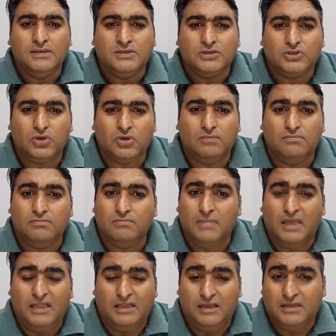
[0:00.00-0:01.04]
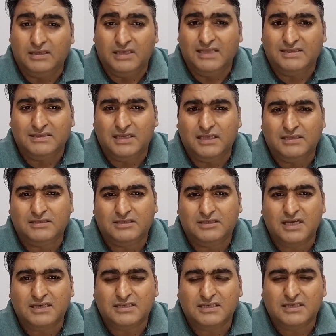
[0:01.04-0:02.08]
So it's
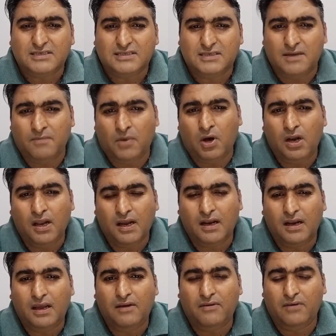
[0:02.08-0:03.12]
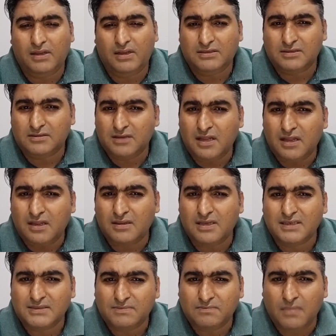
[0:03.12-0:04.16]
just a symbolically,
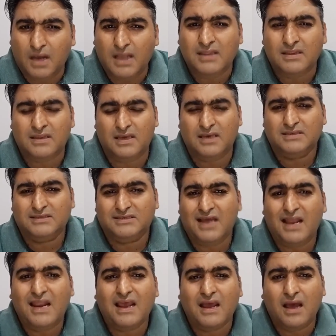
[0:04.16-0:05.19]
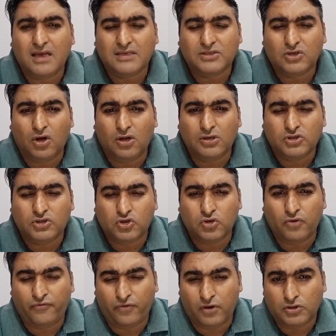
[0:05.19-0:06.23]
this month is telling us
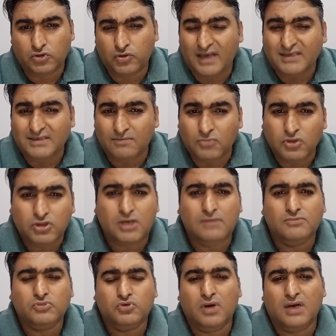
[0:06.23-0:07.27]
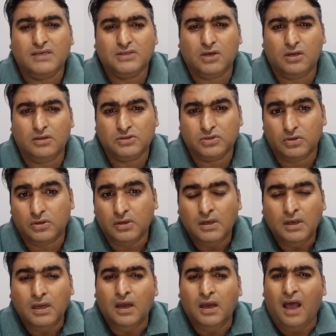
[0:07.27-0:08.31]
also as a Muslim to us also,
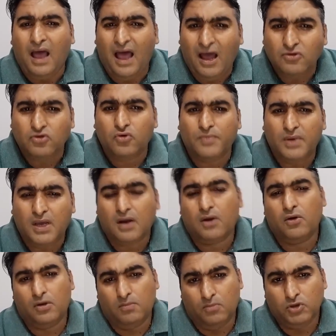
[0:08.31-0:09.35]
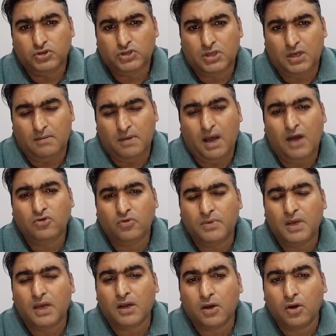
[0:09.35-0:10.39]
how to be a good Muslim, how to
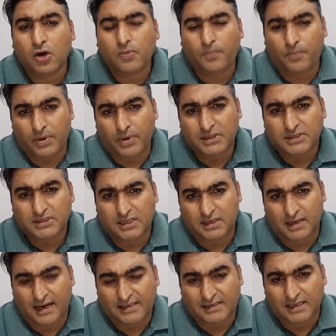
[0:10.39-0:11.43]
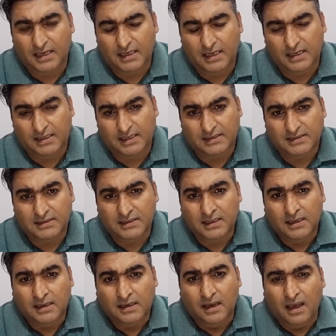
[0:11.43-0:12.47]
be a good person at it is,
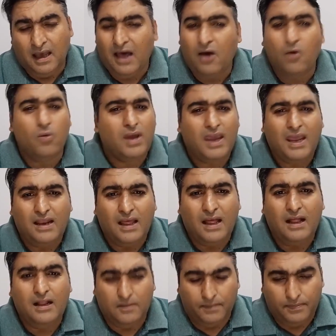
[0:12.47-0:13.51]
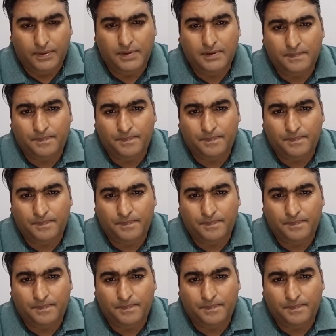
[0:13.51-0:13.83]
how we can help.